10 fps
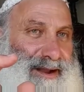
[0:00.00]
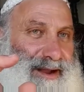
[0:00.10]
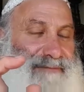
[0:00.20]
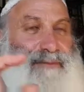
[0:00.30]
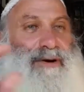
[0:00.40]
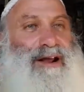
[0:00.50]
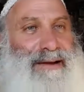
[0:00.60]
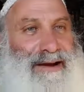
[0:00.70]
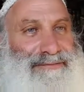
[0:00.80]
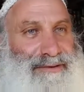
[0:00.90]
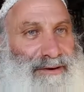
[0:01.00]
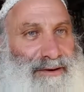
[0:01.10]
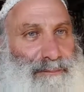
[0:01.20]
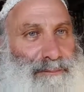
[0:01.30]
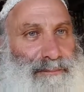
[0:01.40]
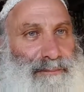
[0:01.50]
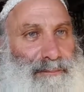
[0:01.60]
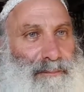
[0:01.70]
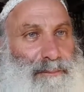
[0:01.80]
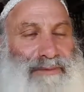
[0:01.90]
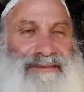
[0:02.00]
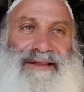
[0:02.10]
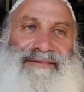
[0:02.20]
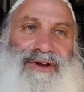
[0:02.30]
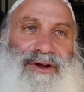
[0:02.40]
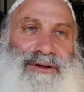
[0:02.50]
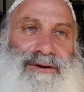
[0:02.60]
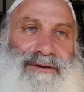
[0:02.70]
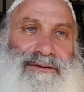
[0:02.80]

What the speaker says: of what I'm after, but then it's gone.